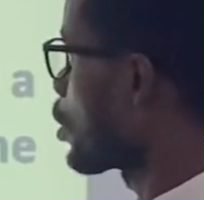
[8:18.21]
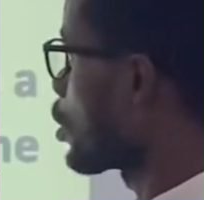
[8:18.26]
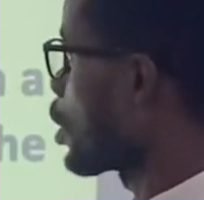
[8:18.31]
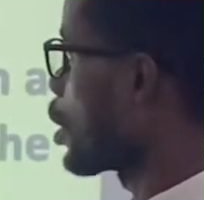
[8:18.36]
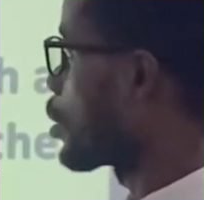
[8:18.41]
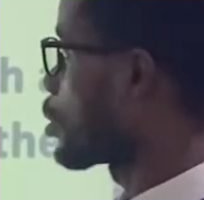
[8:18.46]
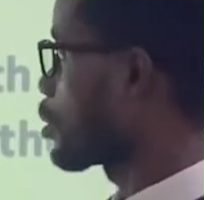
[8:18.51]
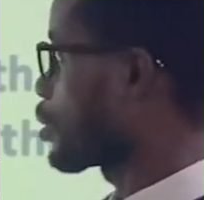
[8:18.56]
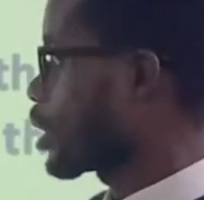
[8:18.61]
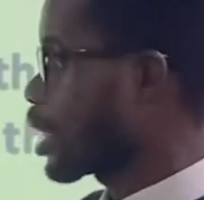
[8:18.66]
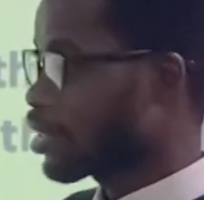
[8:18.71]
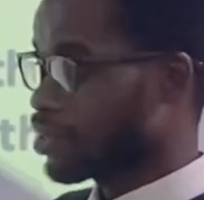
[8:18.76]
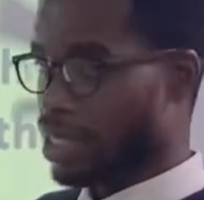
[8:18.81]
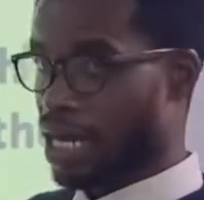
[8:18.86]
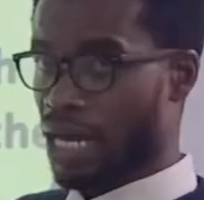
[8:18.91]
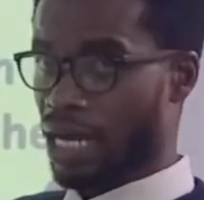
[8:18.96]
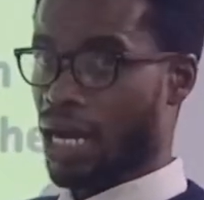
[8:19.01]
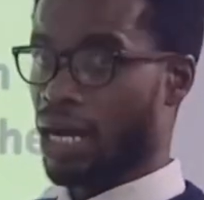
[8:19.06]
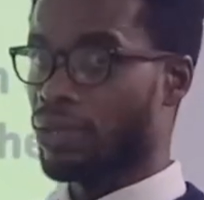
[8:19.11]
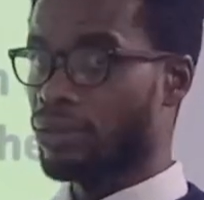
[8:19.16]
Yes, that
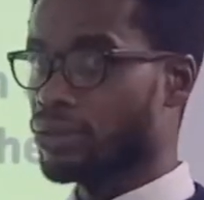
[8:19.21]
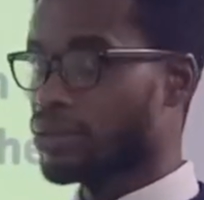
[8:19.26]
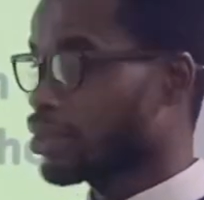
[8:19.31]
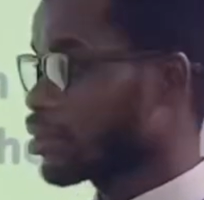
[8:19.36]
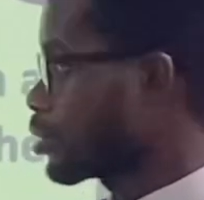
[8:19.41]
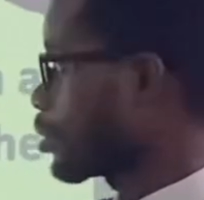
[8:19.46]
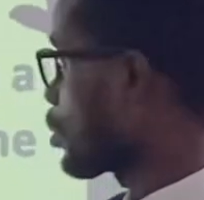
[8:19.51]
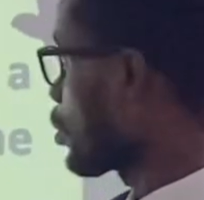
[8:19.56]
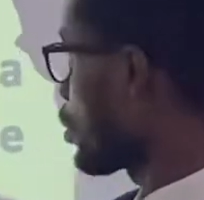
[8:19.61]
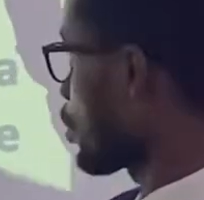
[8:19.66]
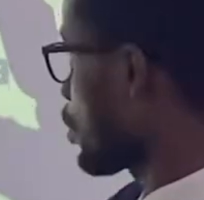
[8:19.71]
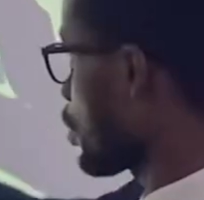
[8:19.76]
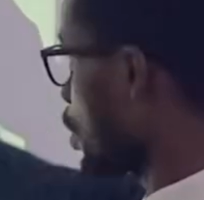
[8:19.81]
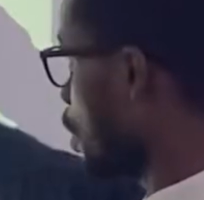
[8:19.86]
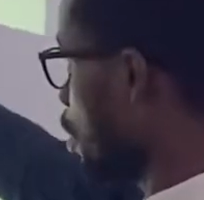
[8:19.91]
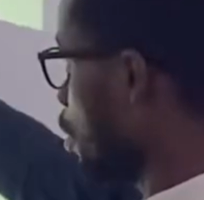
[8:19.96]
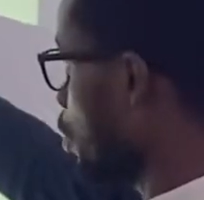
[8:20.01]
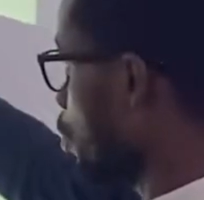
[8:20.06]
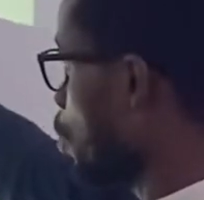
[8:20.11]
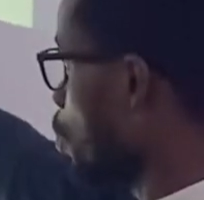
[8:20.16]
account
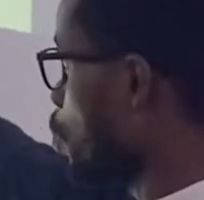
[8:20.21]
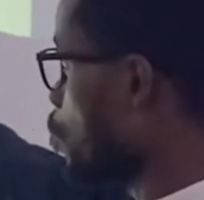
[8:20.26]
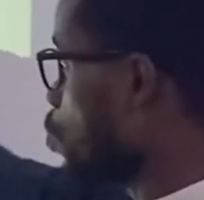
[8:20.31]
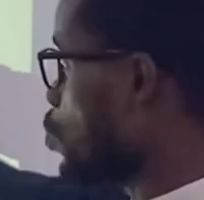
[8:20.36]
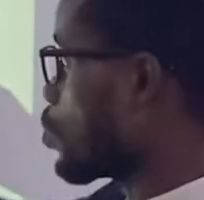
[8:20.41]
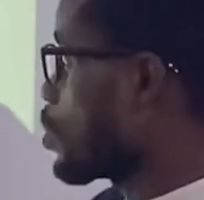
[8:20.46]
goes